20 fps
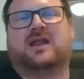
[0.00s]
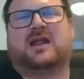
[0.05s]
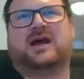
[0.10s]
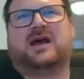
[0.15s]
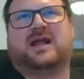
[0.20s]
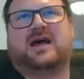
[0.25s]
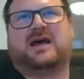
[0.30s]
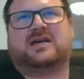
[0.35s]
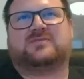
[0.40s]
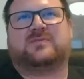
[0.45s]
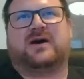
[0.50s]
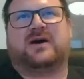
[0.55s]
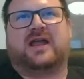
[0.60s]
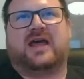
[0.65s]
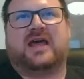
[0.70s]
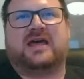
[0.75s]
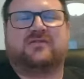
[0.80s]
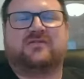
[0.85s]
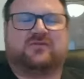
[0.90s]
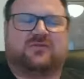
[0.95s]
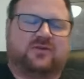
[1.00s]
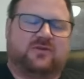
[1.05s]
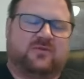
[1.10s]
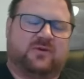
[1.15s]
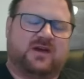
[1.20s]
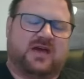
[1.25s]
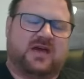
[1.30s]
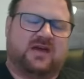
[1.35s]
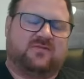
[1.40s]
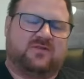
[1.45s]
I got to ask about Avery, the
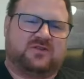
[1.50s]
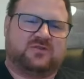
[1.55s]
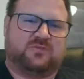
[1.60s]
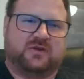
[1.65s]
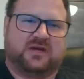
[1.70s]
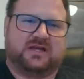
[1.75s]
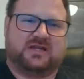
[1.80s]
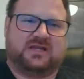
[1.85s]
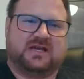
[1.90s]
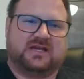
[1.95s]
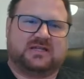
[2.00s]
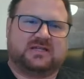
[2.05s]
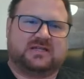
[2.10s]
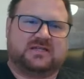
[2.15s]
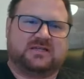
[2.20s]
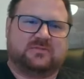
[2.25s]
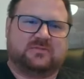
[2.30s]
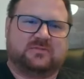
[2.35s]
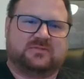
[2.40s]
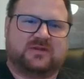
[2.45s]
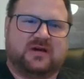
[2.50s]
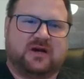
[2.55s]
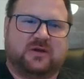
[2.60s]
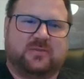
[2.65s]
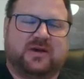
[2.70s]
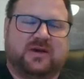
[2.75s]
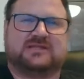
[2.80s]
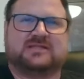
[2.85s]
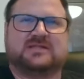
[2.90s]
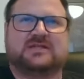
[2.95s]
way Avery's played lately. You talking
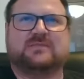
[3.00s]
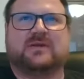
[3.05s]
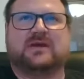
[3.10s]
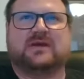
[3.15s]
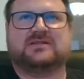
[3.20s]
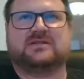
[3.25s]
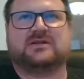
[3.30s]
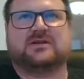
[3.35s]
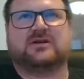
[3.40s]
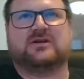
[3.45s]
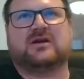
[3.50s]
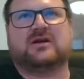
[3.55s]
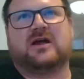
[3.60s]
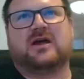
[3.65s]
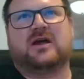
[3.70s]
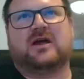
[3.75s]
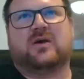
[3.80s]
about teammates here.